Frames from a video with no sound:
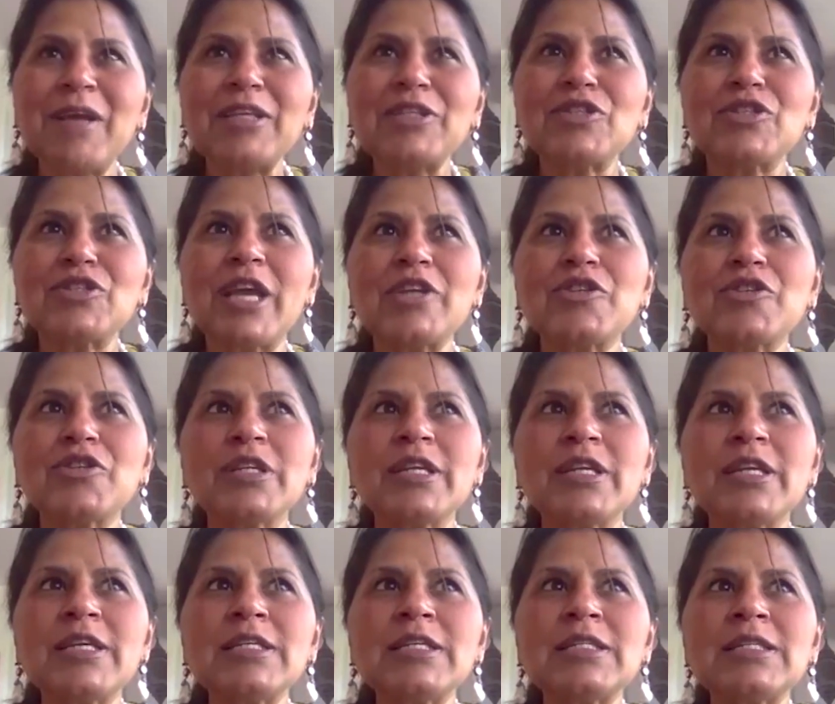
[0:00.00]
my suggestion
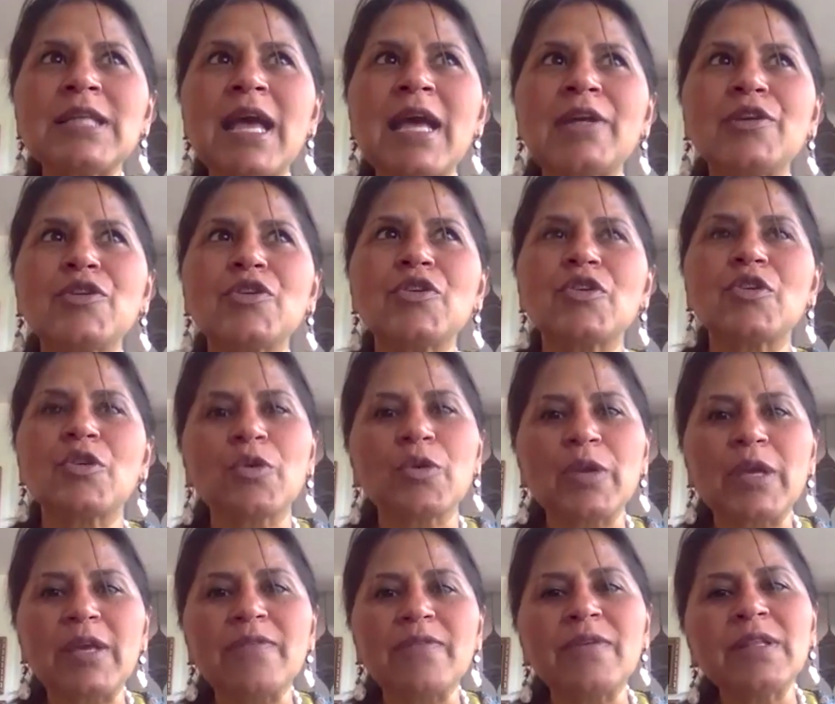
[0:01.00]
is that you know
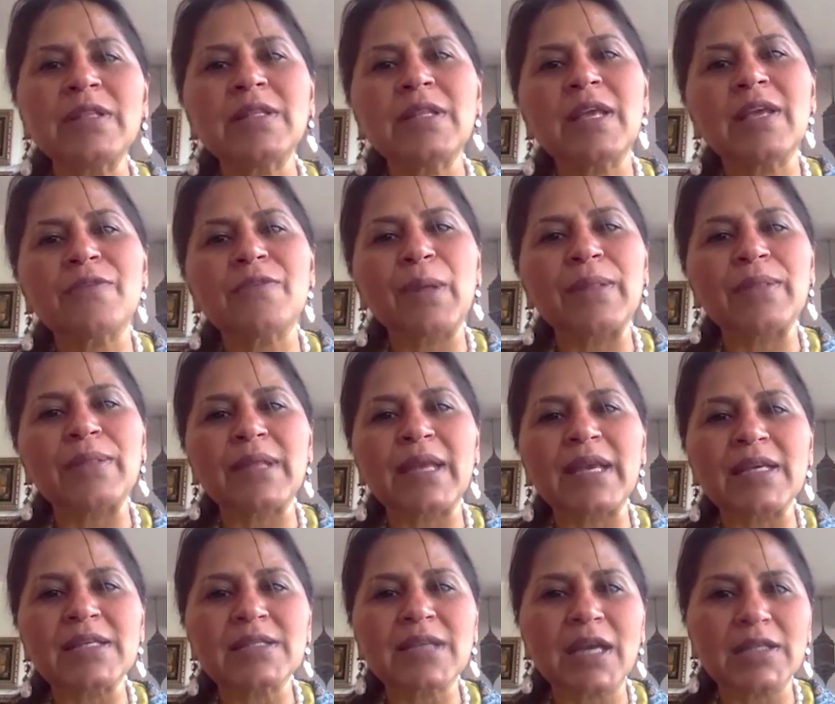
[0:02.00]
even th- when
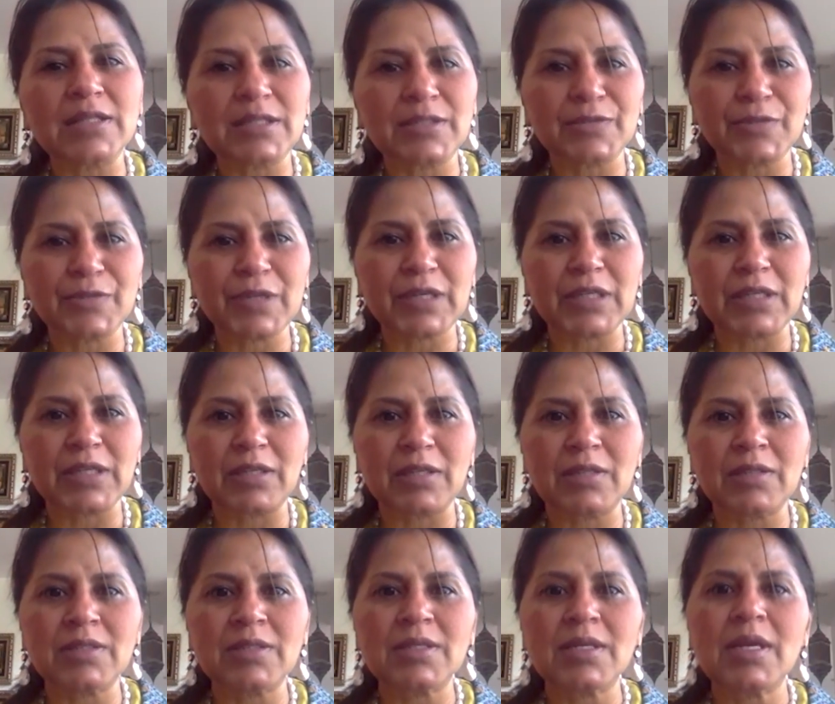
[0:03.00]
things are
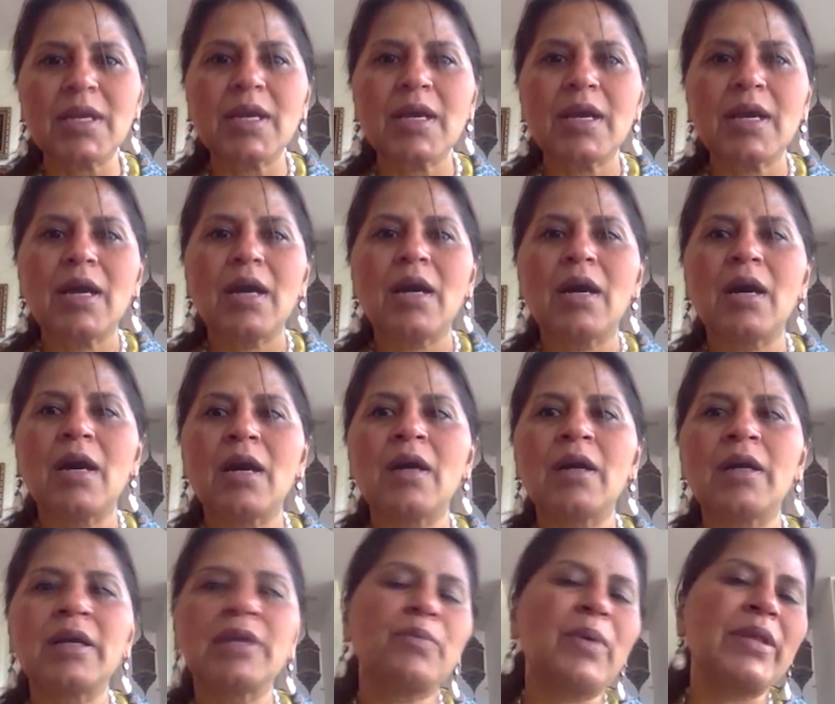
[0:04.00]
difficult, uh,
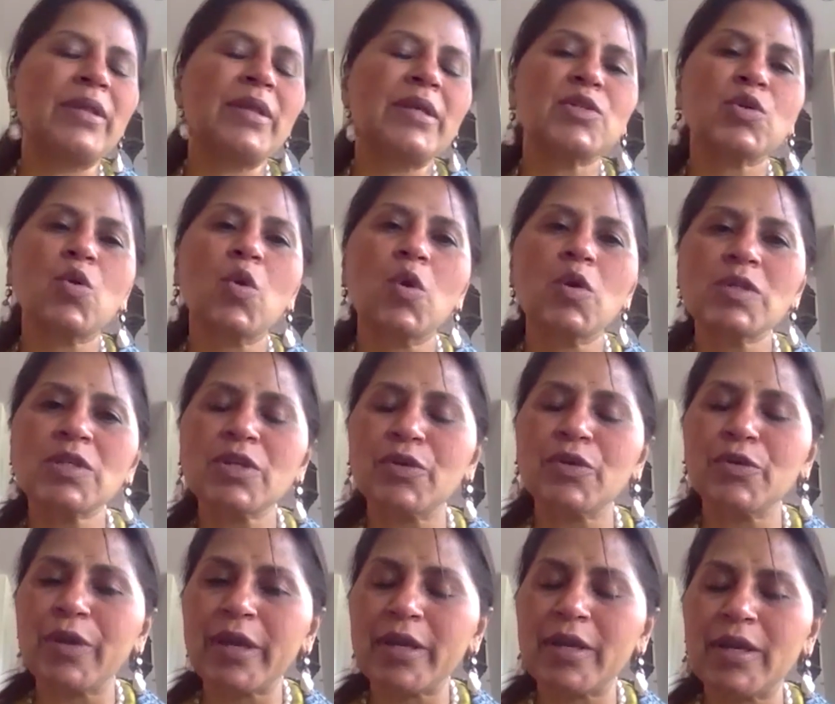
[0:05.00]
whether it's course
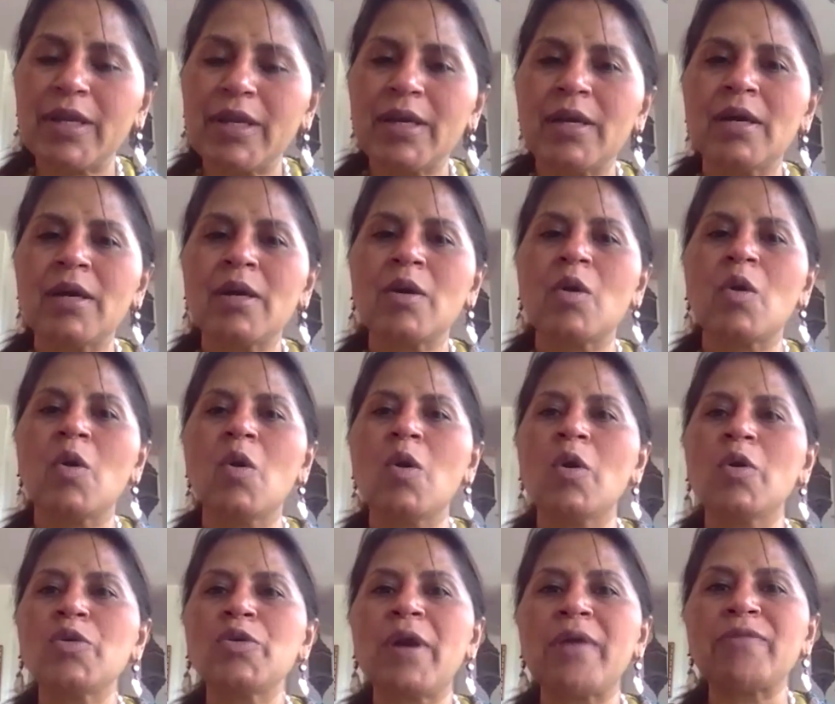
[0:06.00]
curricula
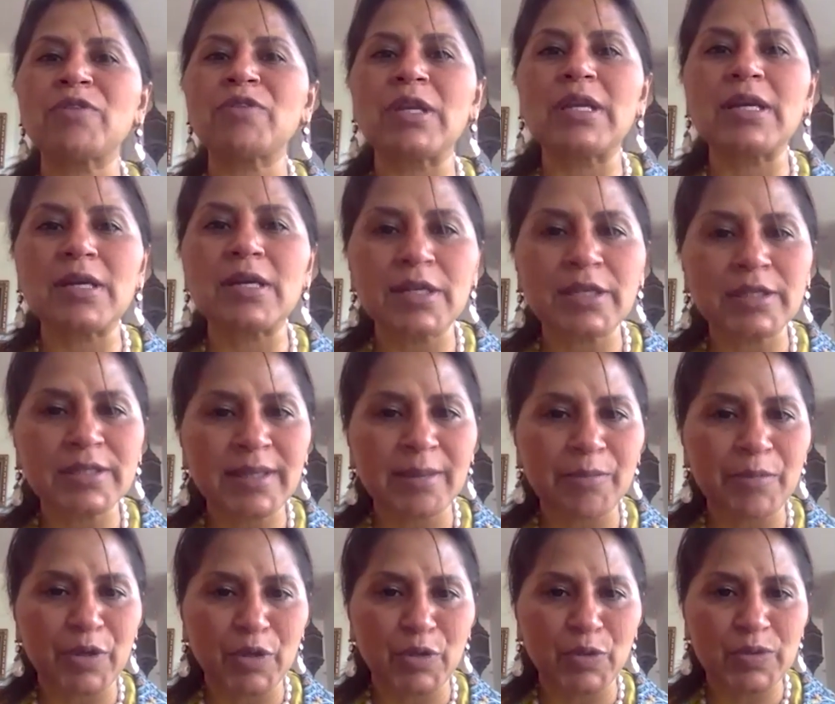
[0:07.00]
or you have to learn
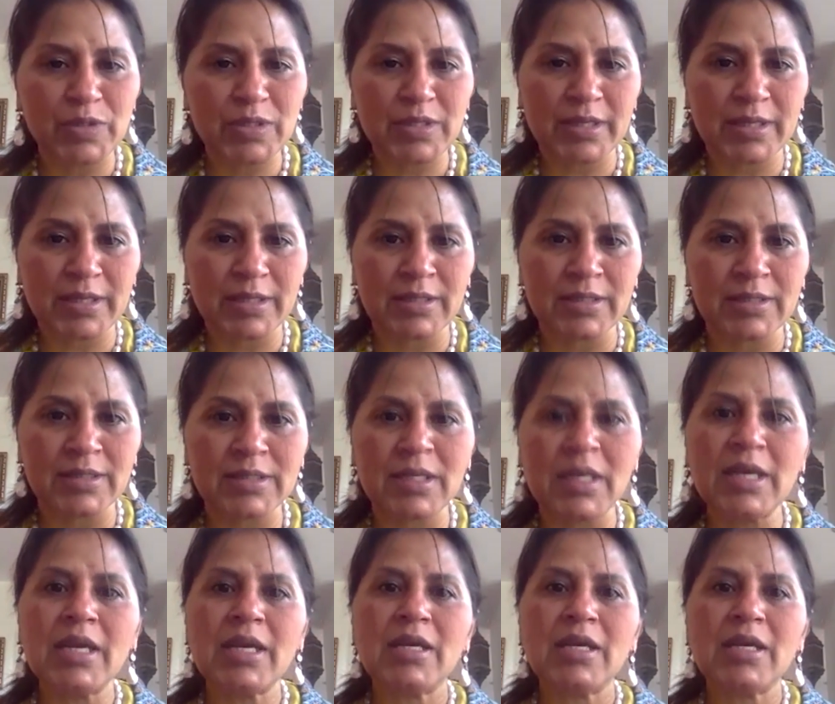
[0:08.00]
some new skills.